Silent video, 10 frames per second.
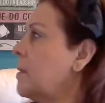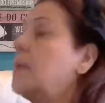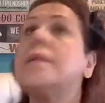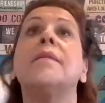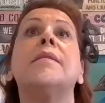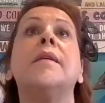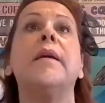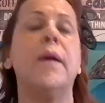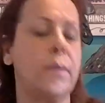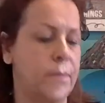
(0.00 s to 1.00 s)
Let's
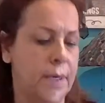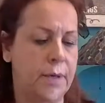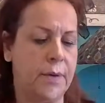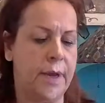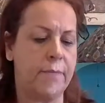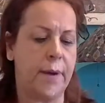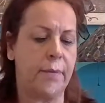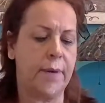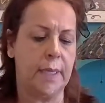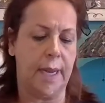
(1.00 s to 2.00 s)
see. Oh, I don't have my
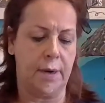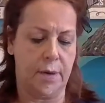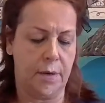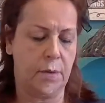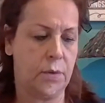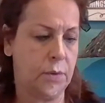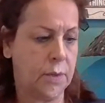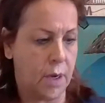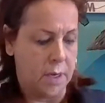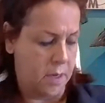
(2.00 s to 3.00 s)
ring light on.
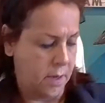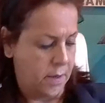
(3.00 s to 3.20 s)
Hold on.